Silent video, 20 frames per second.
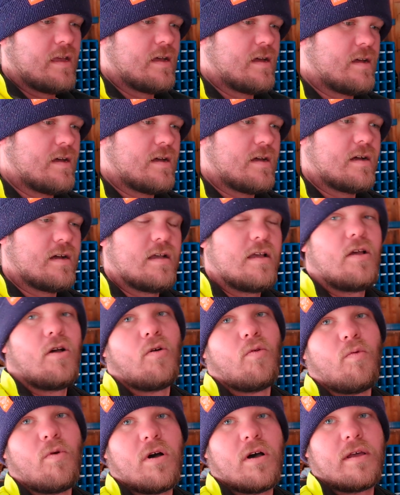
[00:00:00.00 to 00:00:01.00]
Uh,
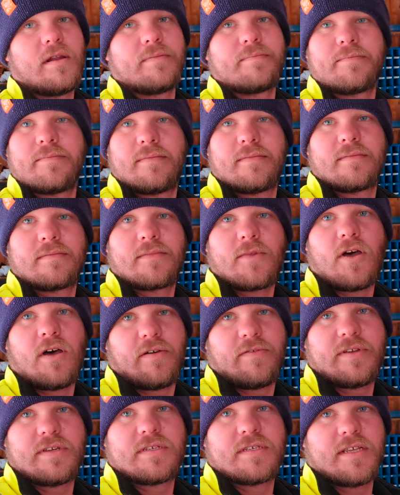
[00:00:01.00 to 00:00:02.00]
one,
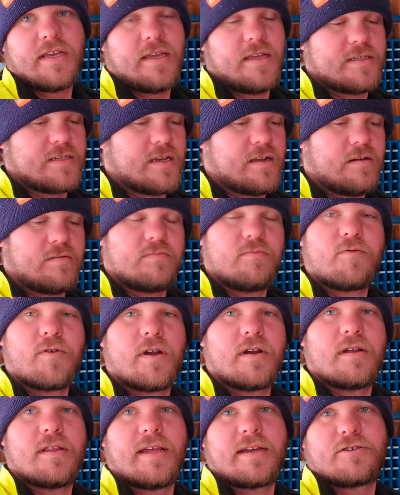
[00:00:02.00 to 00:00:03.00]
obviously it's going to
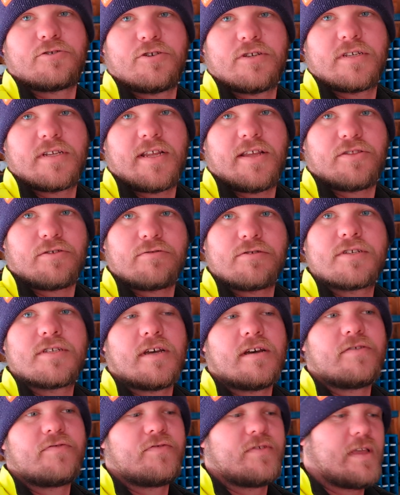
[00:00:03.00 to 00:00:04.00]
run electricity through
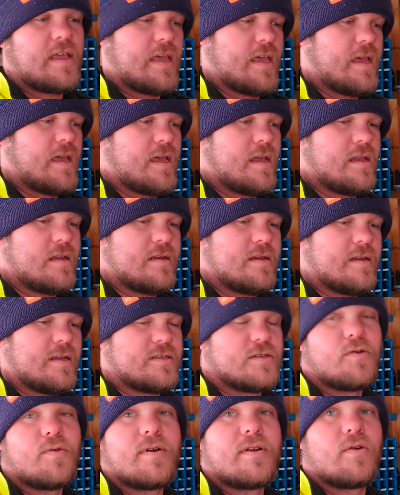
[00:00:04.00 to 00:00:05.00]
stuff and
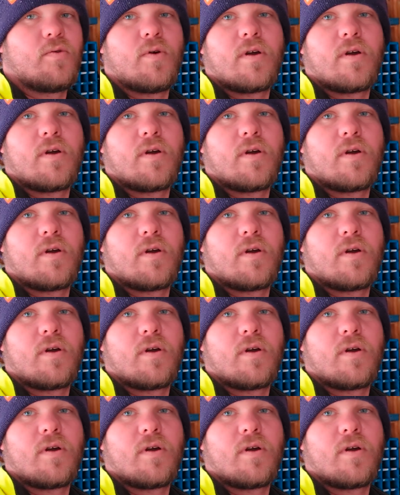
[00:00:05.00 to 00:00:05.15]
it's going to